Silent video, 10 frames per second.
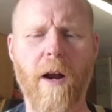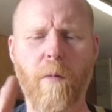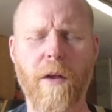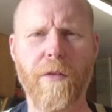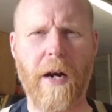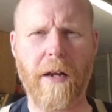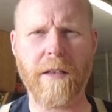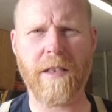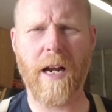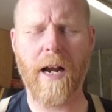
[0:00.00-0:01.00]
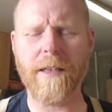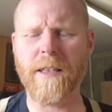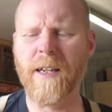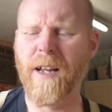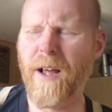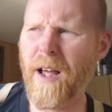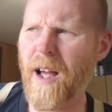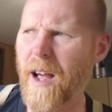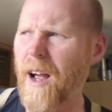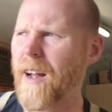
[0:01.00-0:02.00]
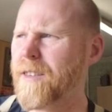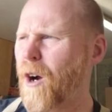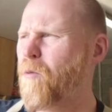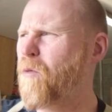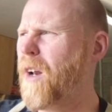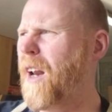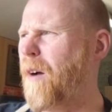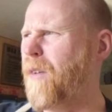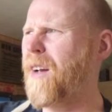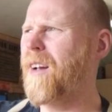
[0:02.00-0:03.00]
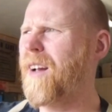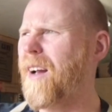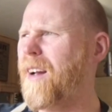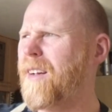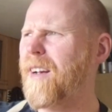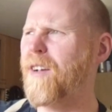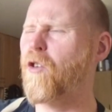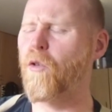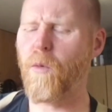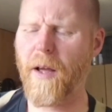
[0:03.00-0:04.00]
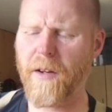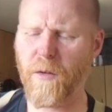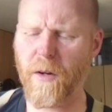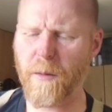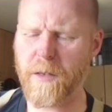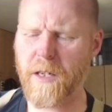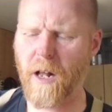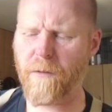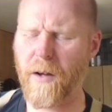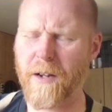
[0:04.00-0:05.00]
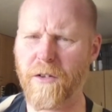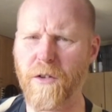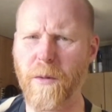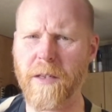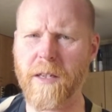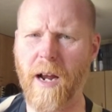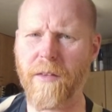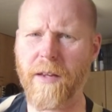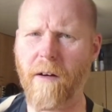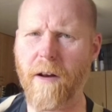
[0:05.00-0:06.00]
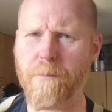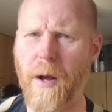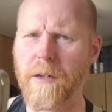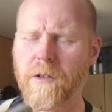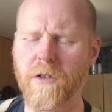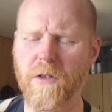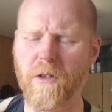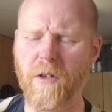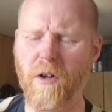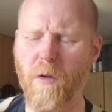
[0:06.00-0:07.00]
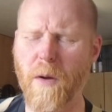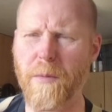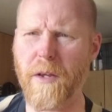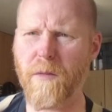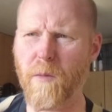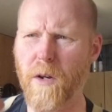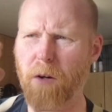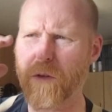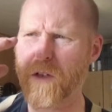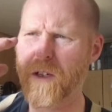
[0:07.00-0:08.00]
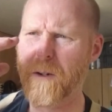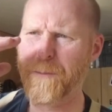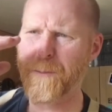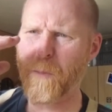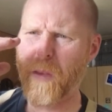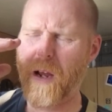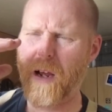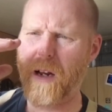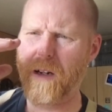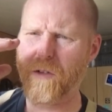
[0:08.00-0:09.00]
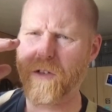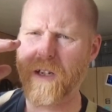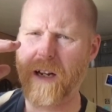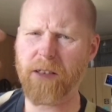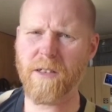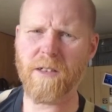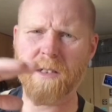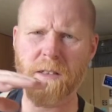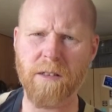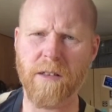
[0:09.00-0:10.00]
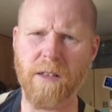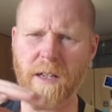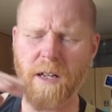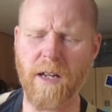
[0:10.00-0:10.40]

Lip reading: width on either side. I don't really have a good way of doing it myself. I could do it either getting a bandsaw or maybe even one of those little sanders that